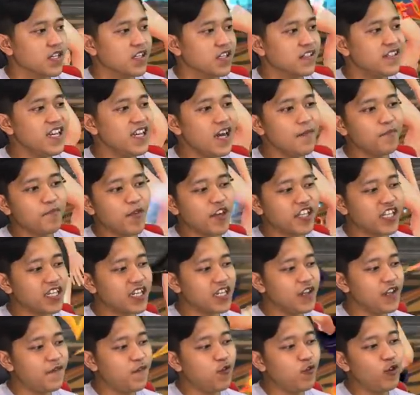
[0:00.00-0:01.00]
See, I'm
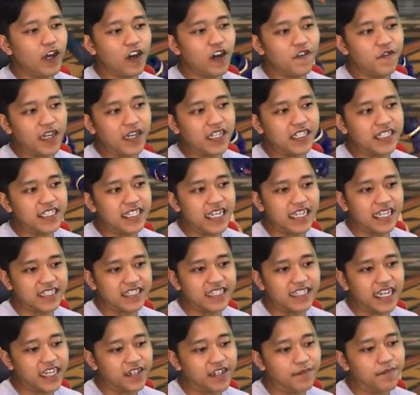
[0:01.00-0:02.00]
practically full health and she has
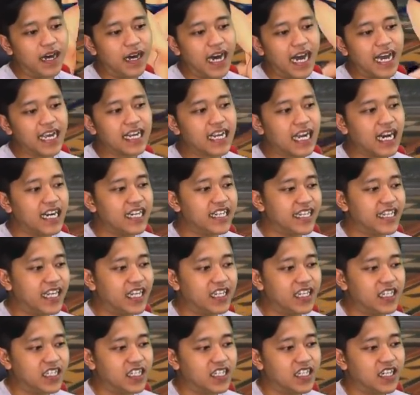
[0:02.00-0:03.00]
none, but I can't
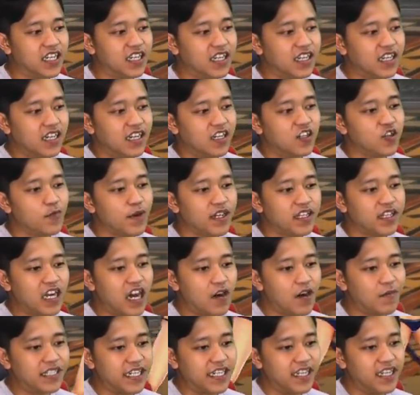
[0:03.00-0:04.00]
kill her. No matter
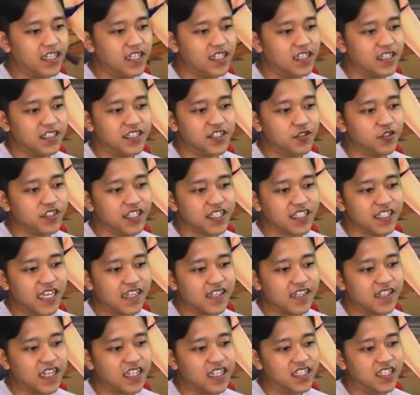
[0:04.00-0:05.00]
how much I hit her, she'll just
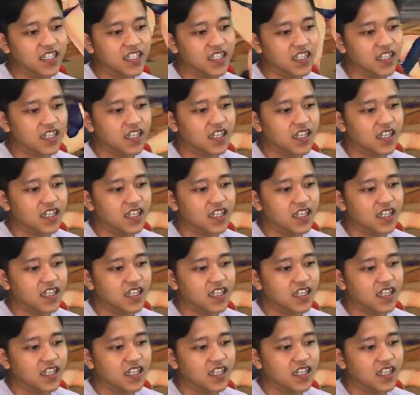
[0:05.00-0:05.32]
get stunned.